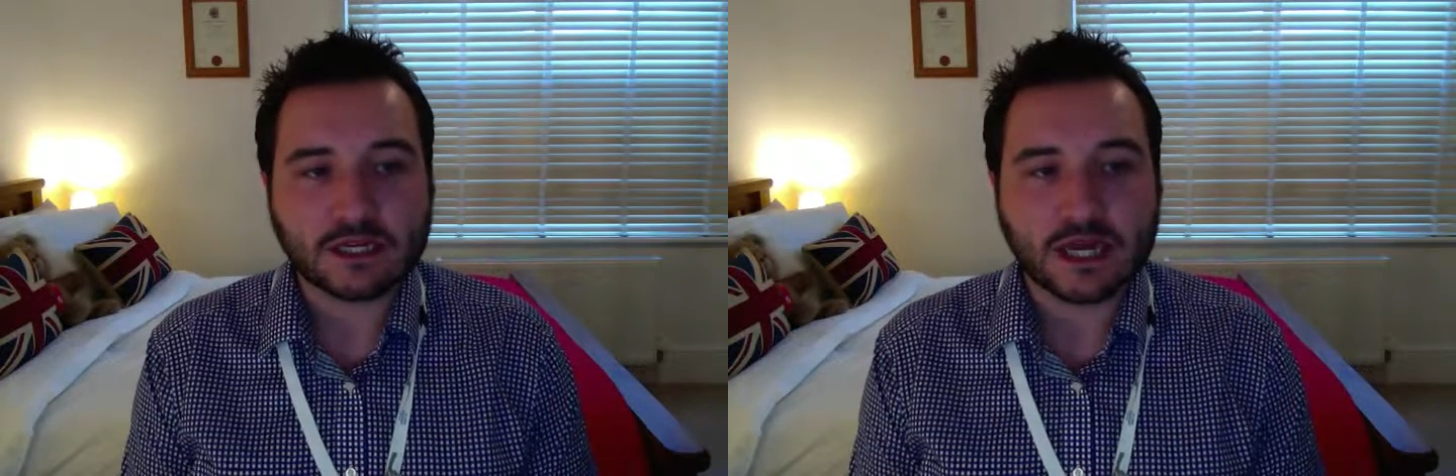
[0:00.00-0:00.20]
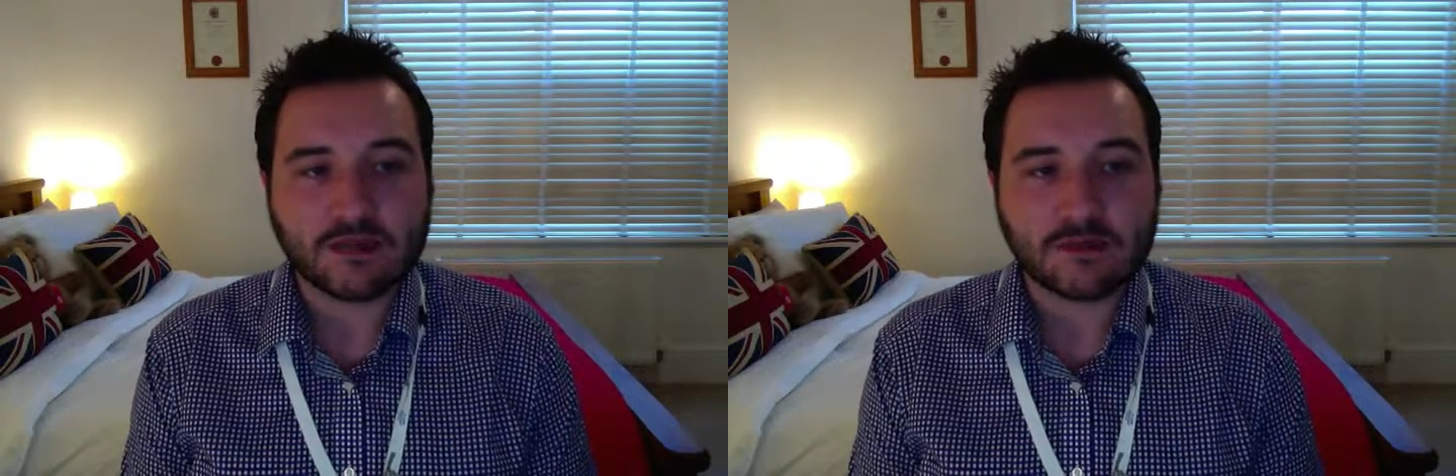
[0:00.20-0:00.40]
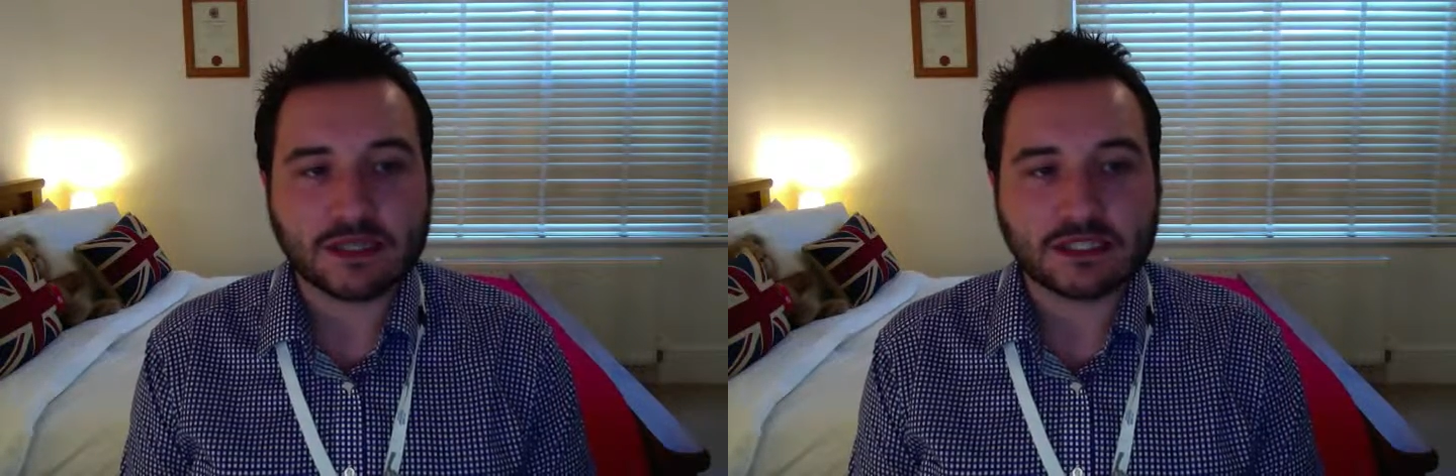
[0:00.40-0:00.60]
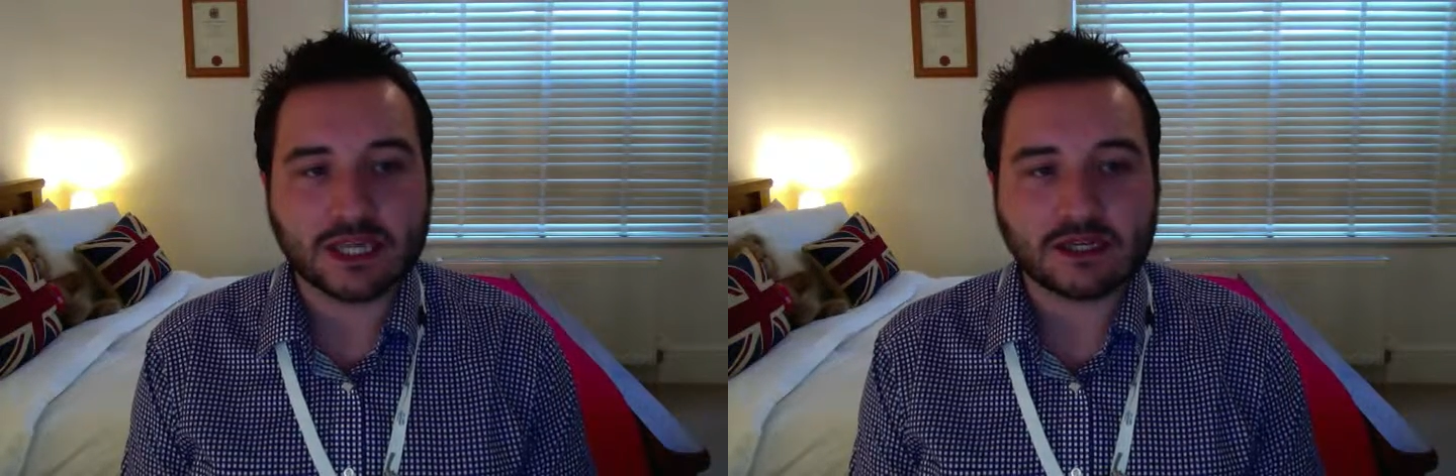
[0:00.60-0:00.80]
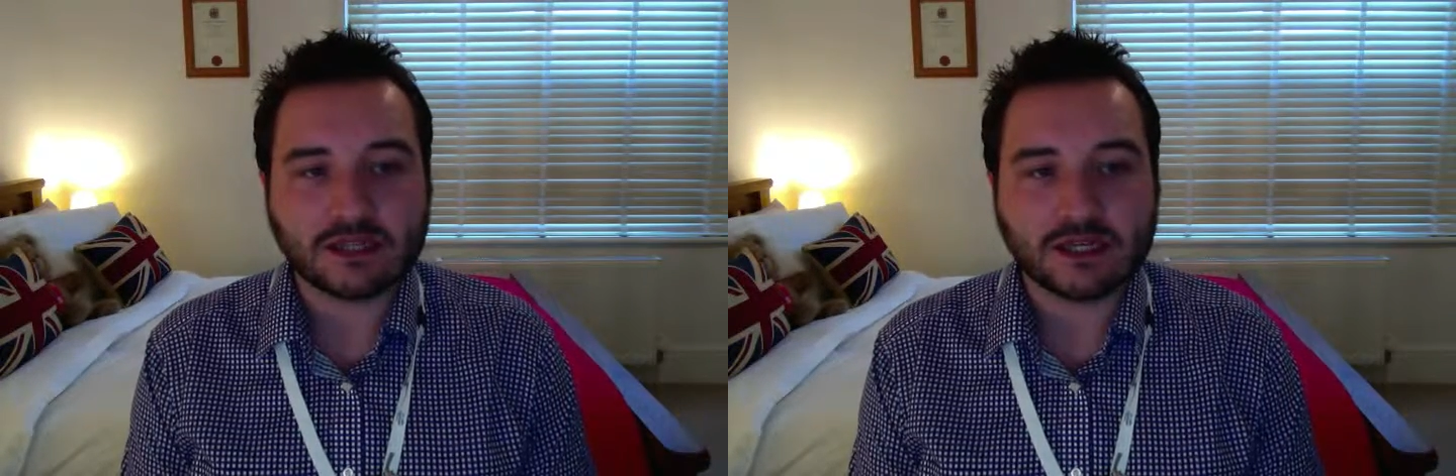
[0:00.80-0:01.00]
At the
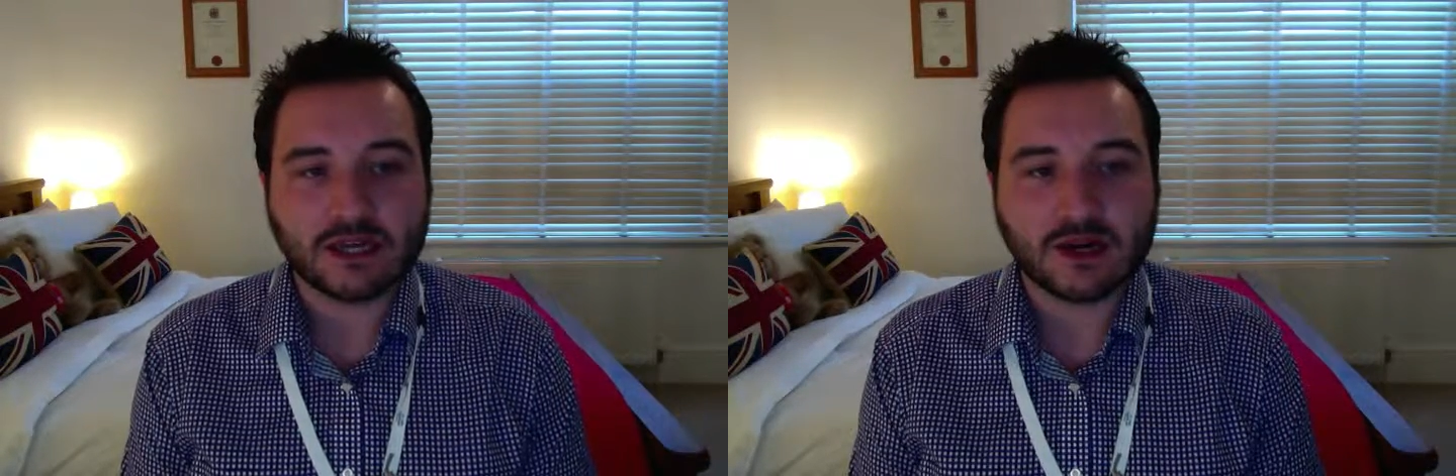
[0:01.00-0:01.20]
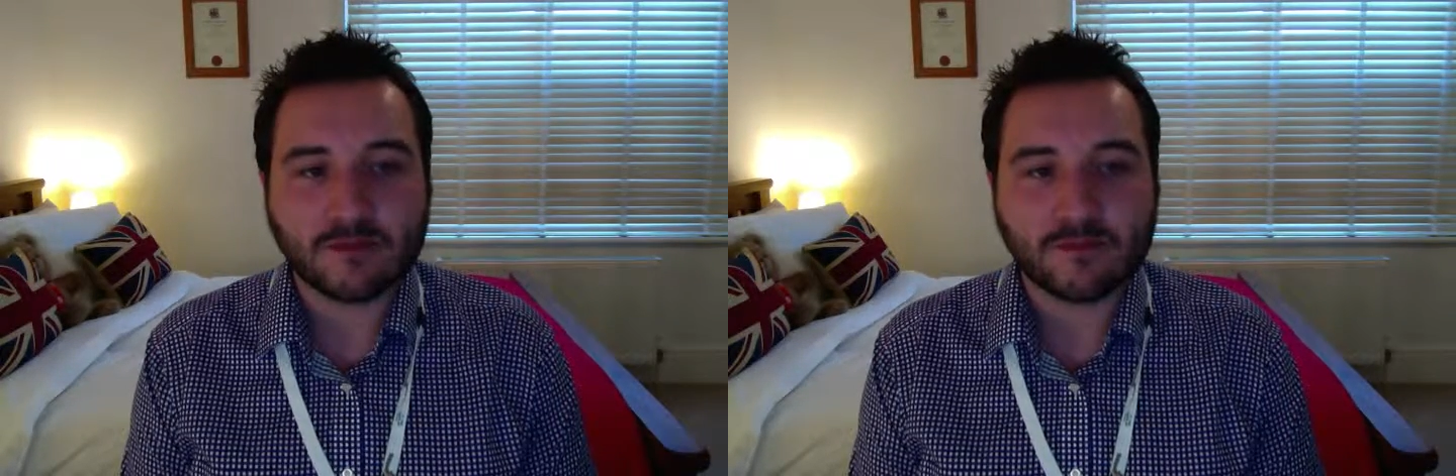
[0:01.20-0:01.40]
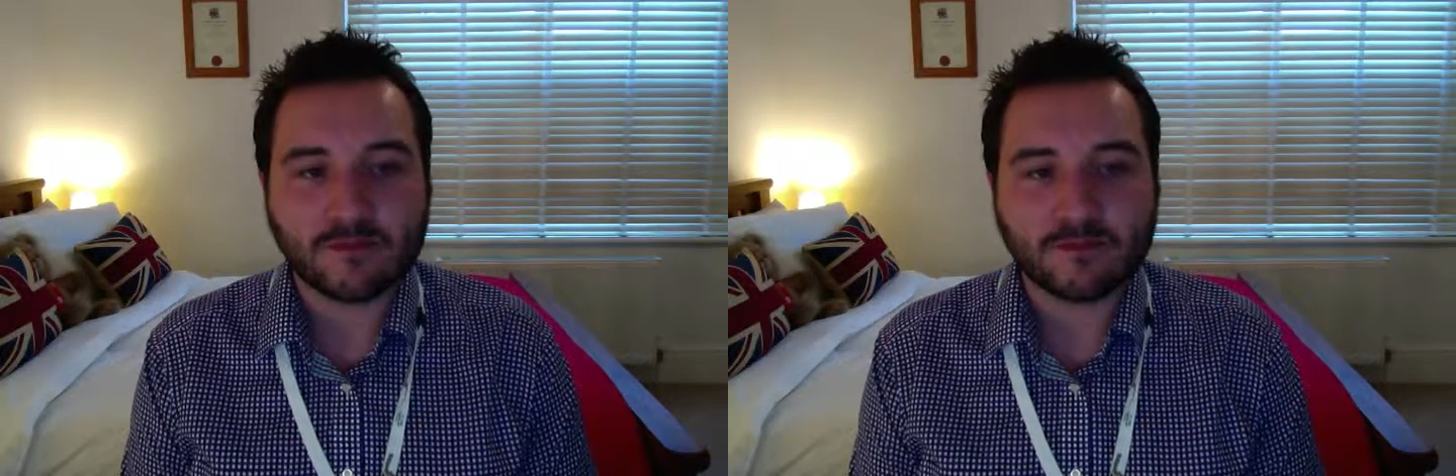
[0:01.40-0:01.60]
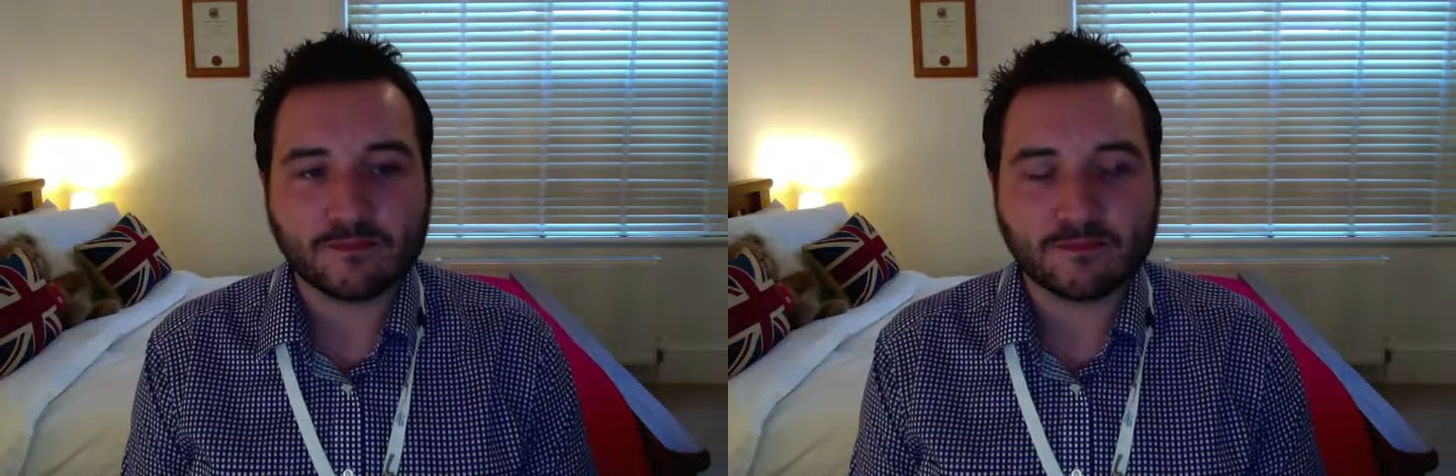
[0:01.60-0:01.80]
meeting, um,